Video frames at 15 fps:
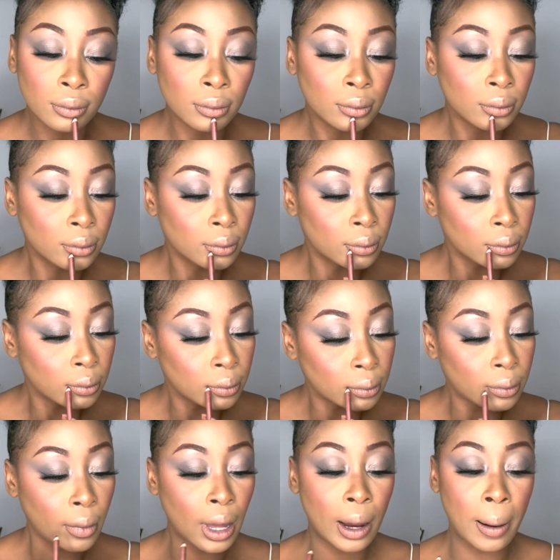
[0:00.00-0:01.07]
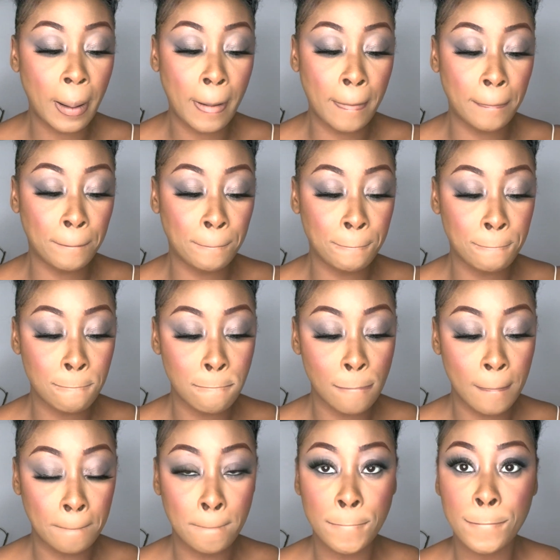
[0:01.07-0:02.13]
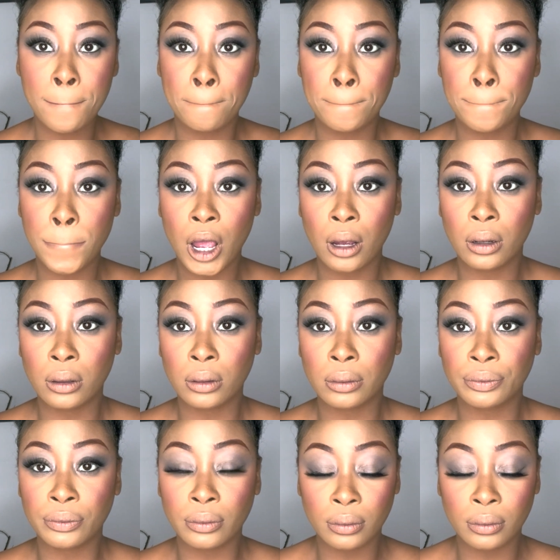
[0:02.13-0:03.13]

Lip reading: if I do remember. I think it's